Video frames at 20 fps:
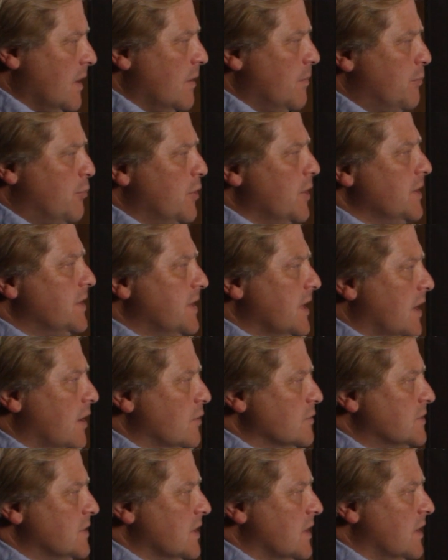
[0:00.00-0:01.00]

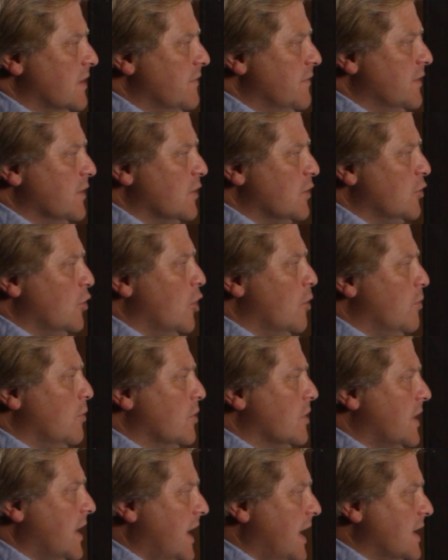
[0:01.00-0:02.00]
printout of the global
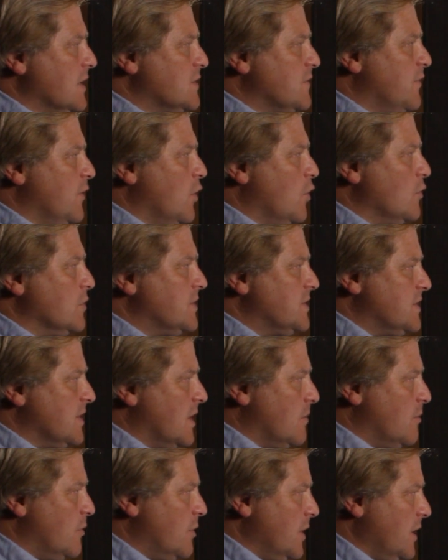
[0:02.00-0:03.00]
cash flow
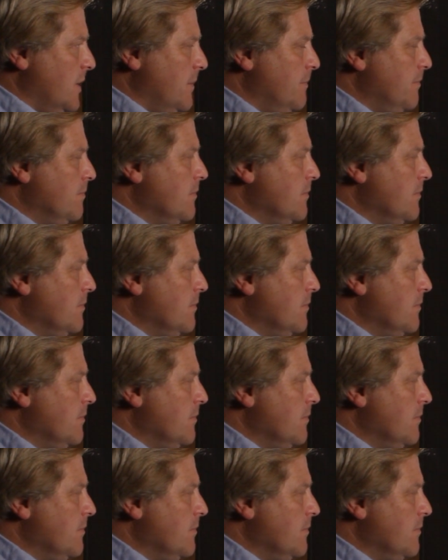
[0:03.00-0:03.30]
summary.